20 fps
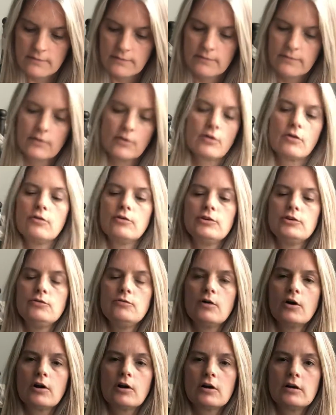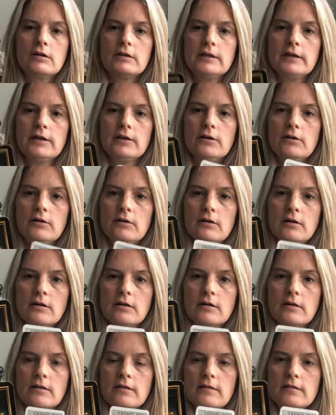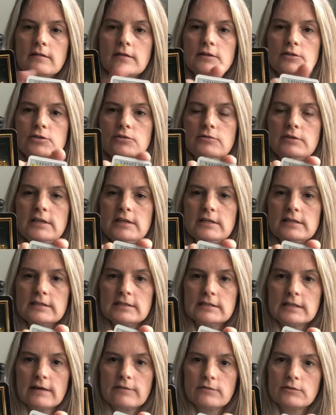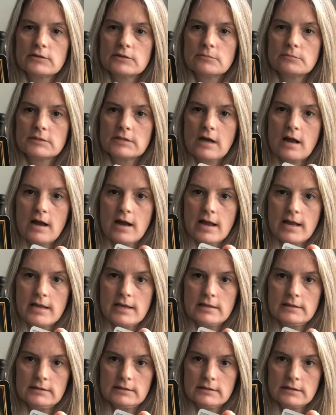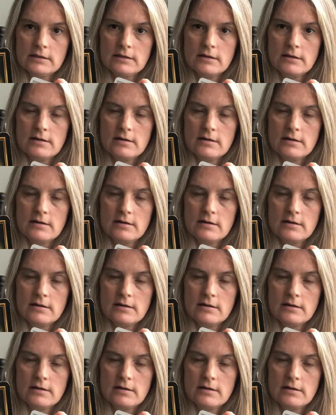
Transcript: Virgo, you are clear that you need to sever some ties